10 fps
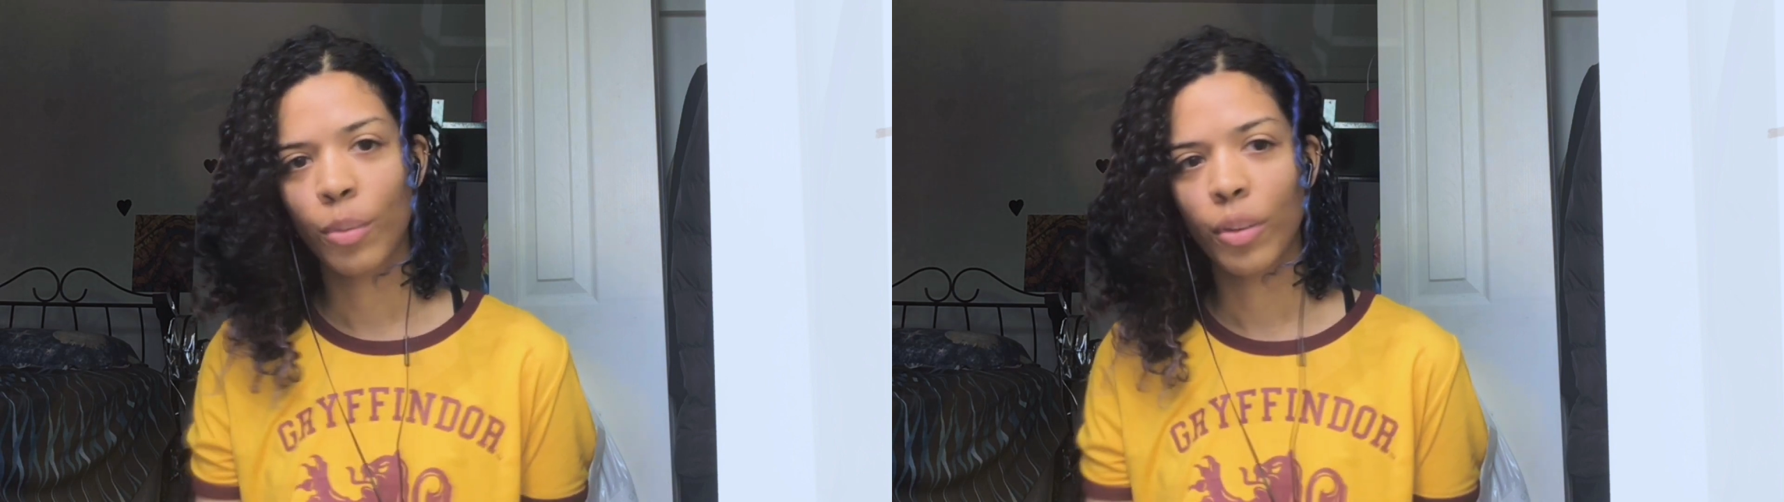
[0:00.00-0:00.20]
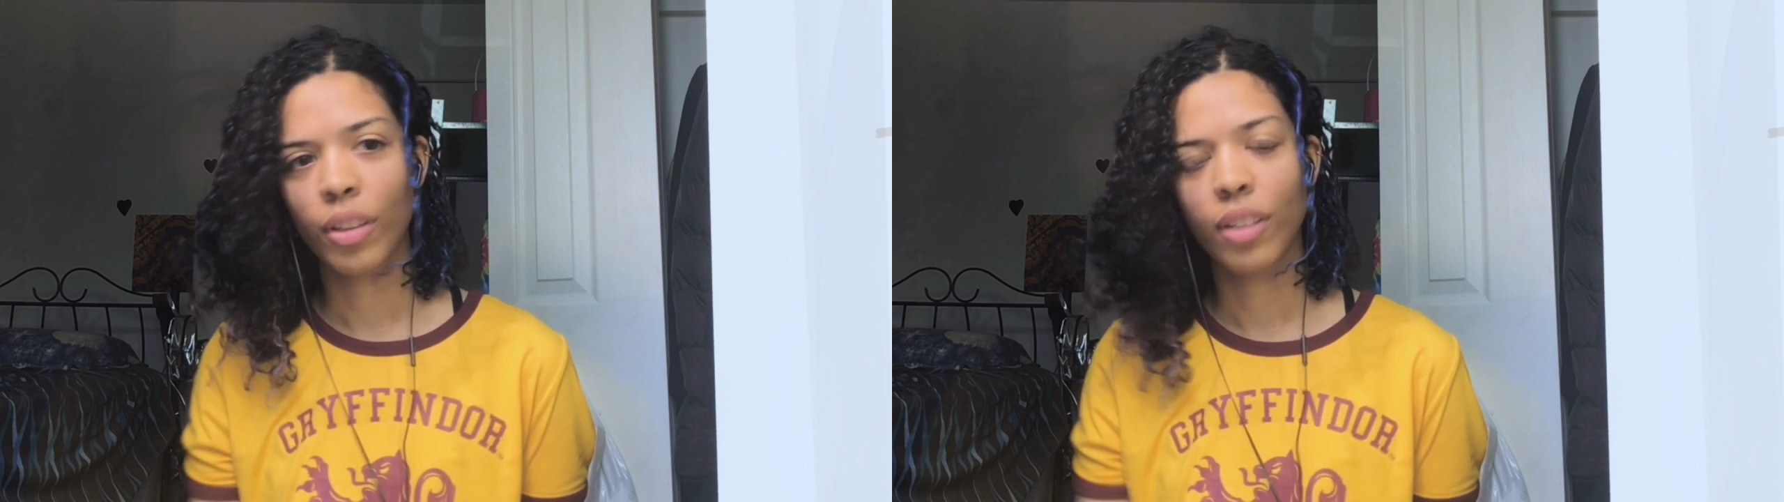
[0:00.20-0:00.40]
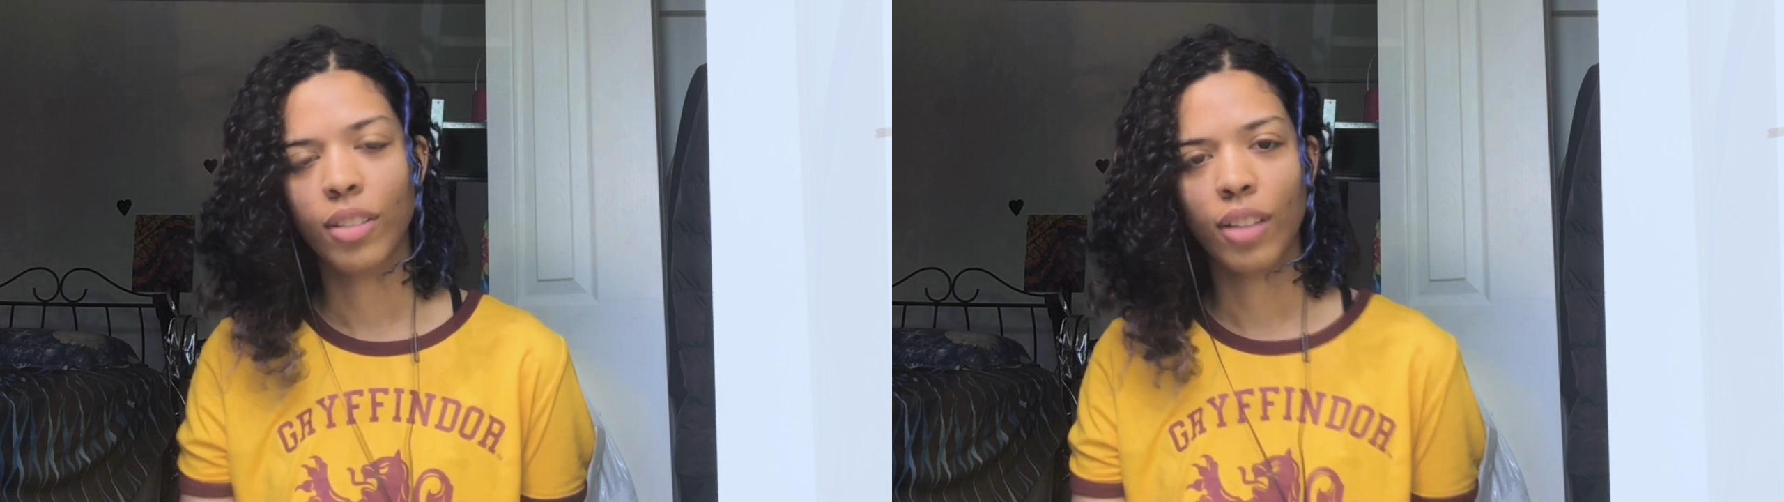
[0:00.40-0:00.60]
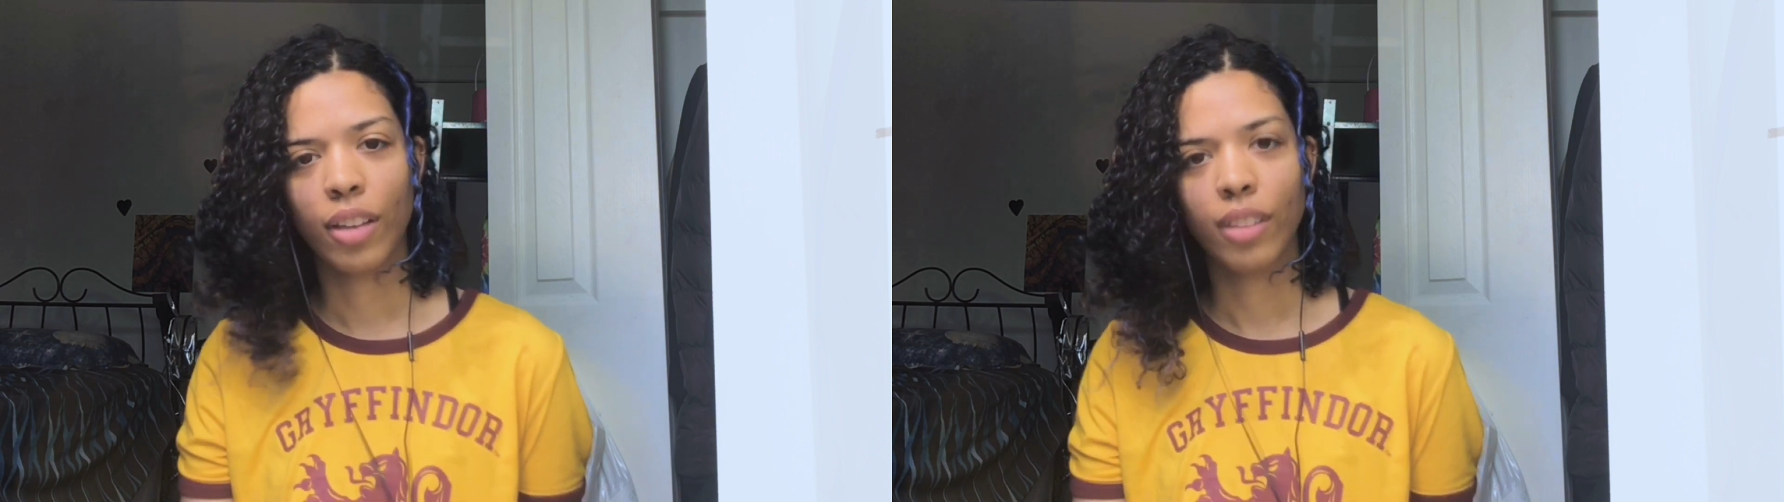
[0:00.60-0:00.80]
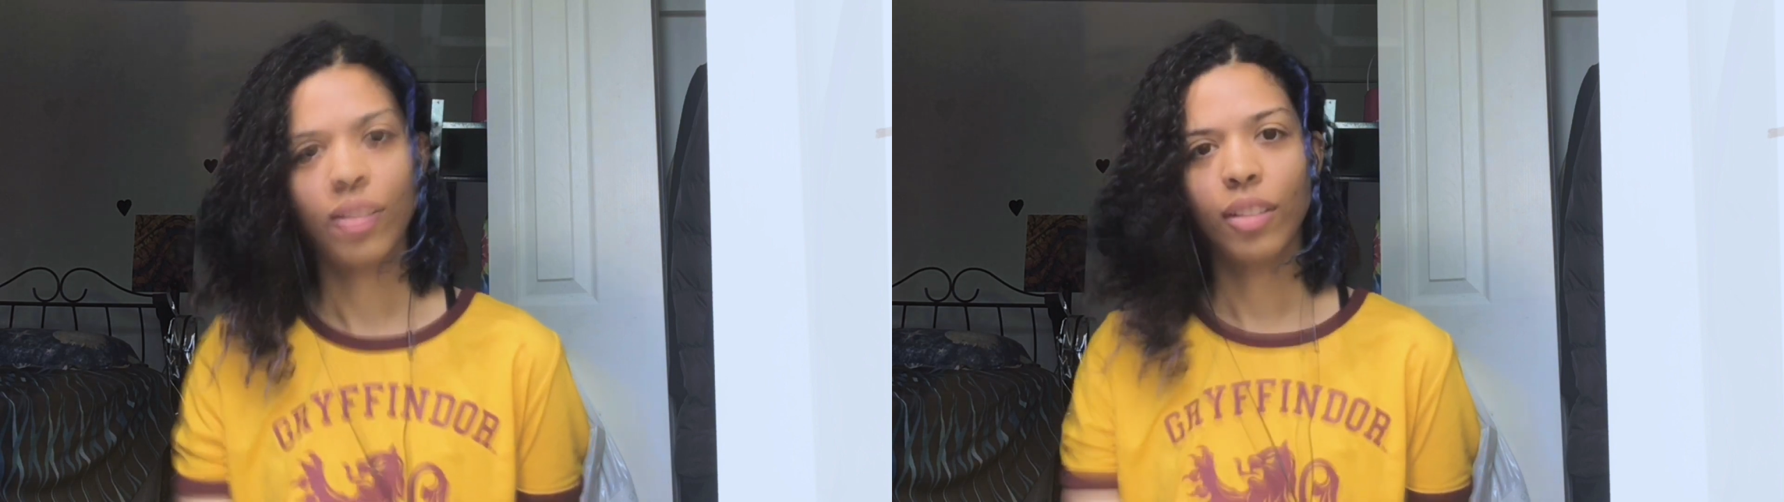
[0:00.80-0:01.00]
where they
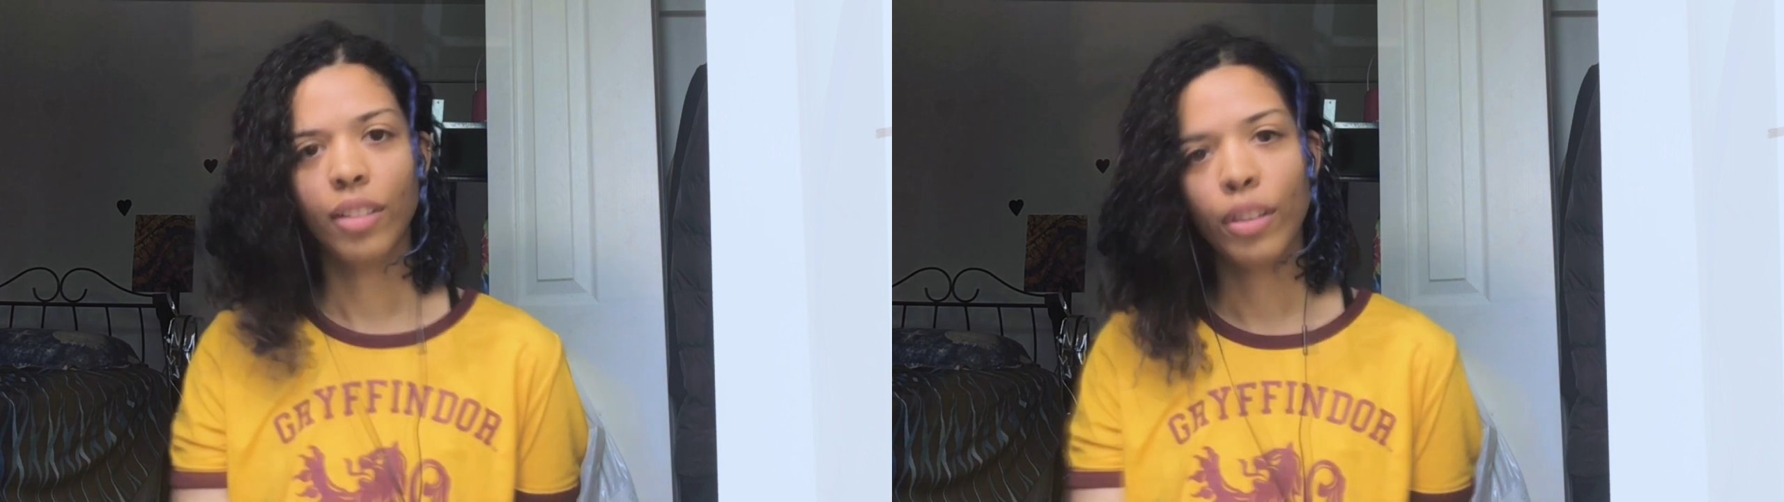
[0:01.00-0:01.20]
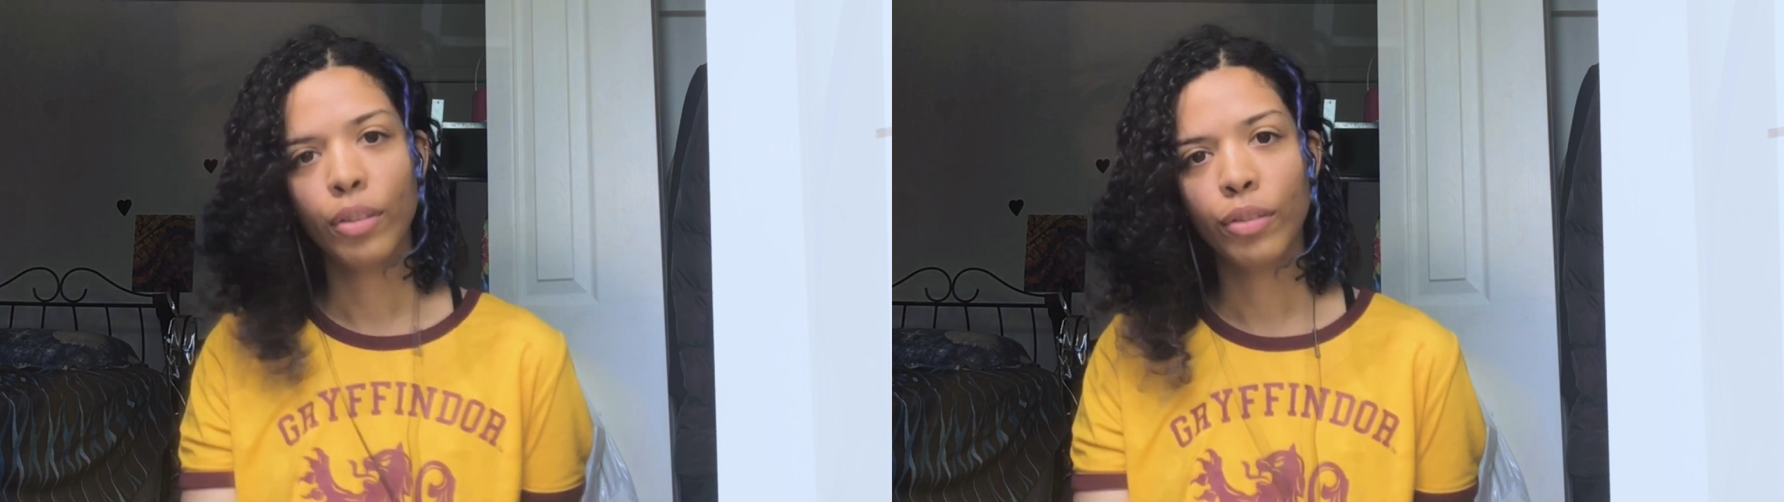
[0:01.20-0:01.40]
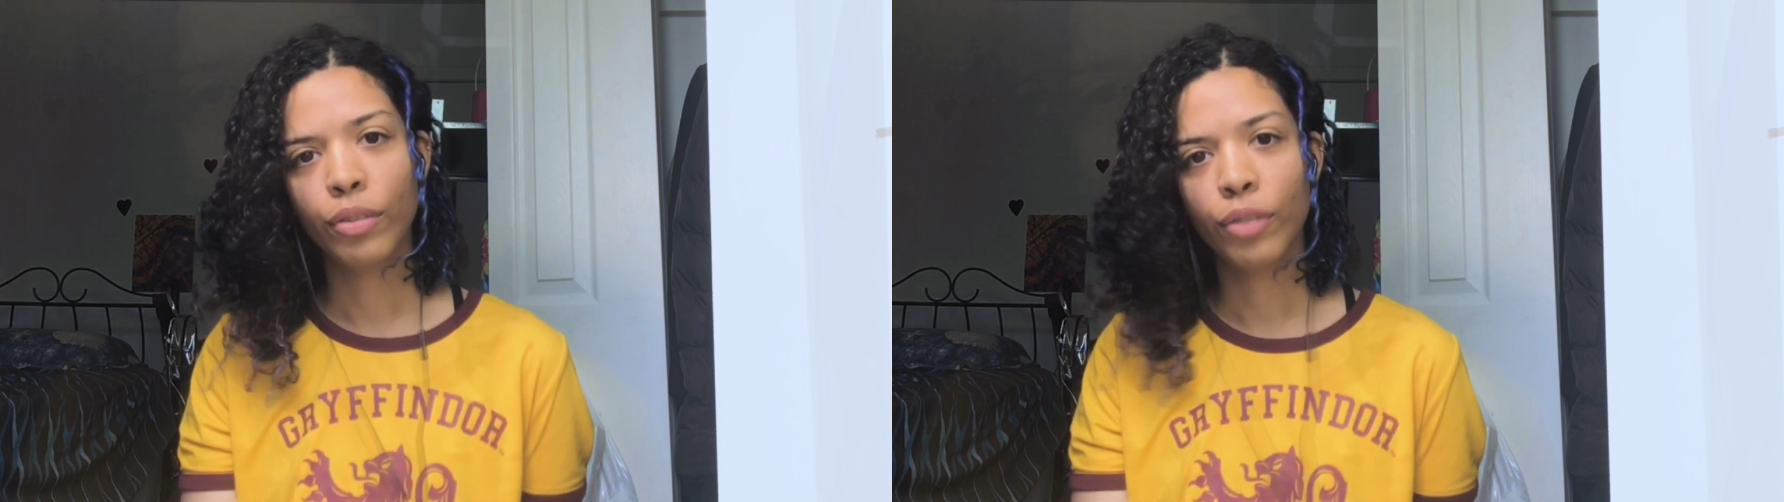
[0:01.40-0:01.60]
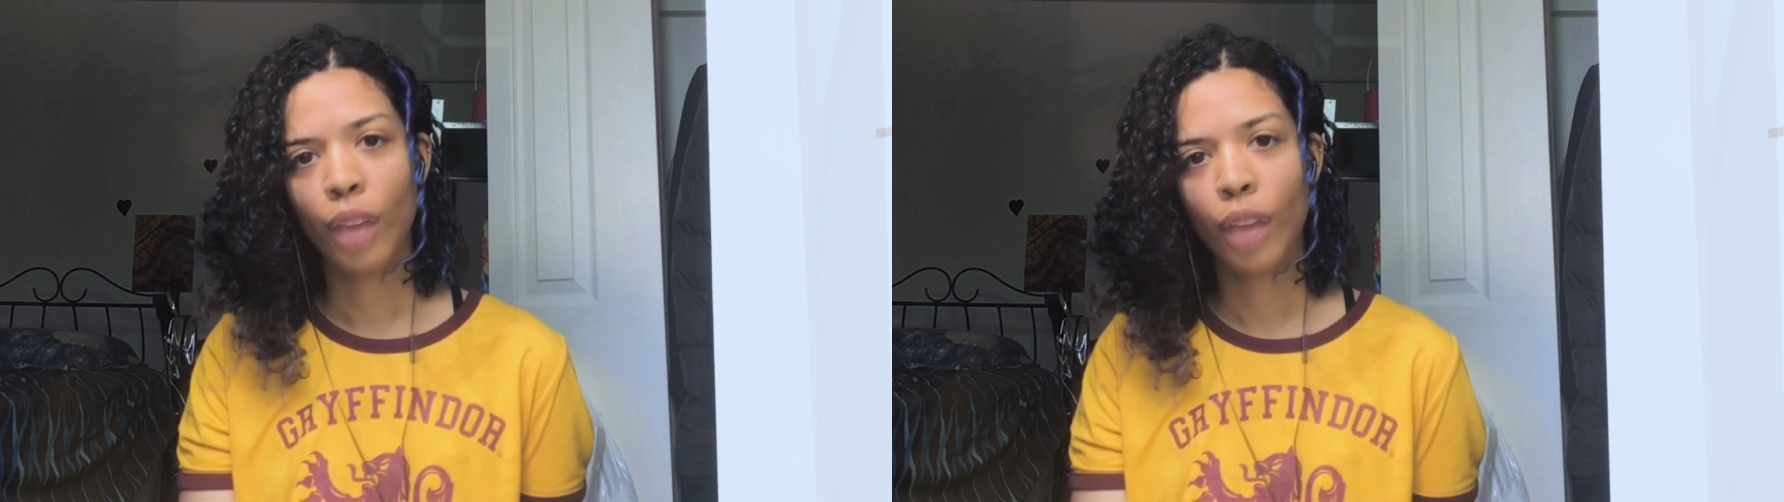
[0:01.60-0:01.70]
decided to live,